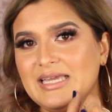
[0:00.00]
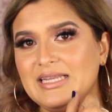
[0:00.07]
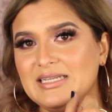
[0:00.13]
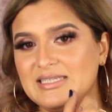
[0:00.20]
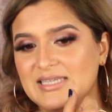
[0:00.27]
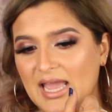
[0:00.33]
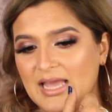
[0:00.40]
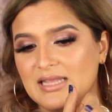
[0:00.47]

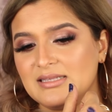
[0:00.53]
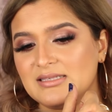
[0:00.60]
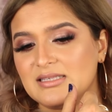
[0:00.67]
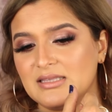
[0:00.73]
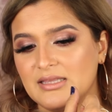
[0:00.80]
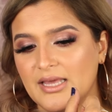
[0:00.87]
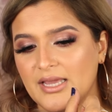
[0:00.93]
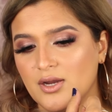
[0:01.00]
intense
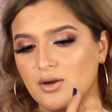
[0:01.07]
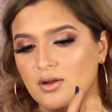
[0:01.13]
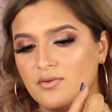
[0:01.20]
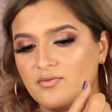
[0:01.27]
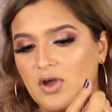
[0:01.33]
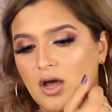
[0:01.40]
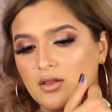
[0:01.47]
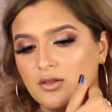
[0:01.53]
layer
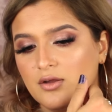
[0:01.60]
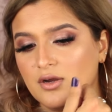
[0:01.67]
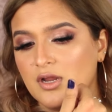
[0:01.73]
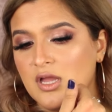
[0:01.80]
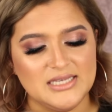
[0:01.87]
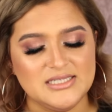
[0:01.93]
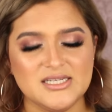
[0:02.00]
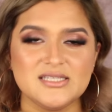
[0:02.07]
of color.
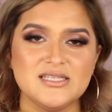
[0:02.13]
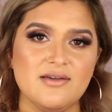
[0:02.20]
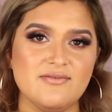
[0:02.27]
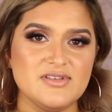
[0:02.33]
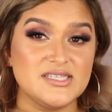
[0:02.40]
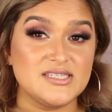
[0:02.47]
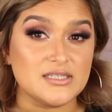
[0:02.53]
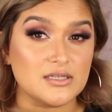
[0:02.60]
It does have
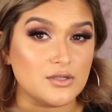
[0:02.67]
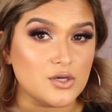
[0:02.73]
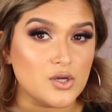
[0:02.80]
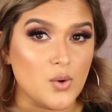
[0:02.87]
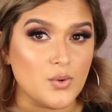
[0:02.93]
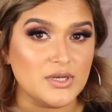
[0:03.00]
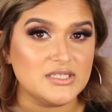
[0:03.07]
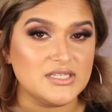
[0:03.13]
a silicone